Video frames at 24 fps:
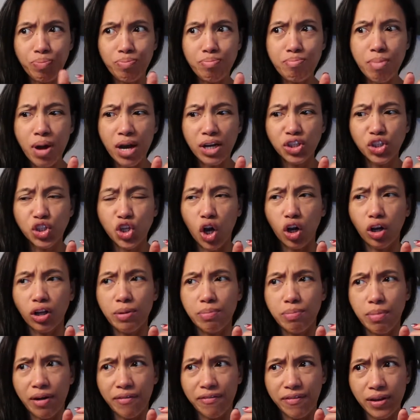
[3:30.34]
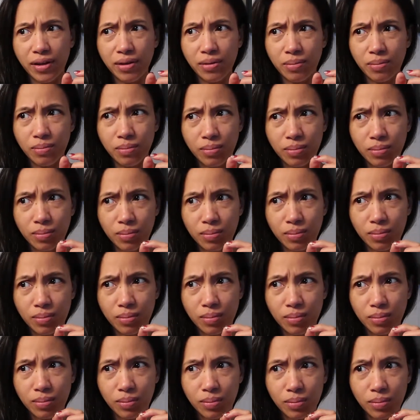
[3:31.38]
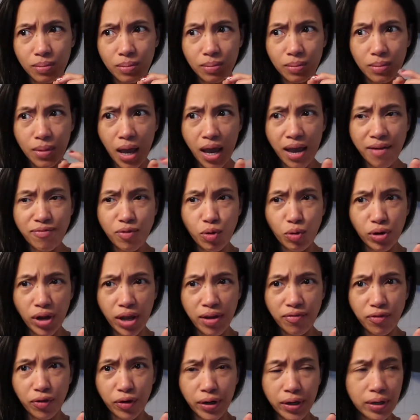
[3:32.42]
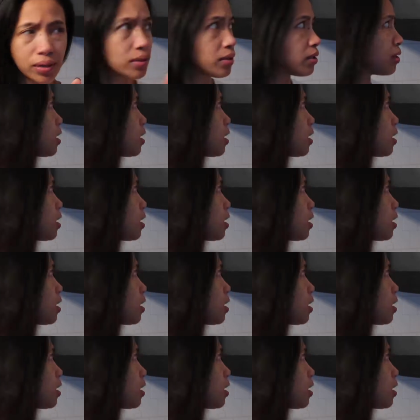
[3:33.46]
Mug chocolate muffin? I have no name for it.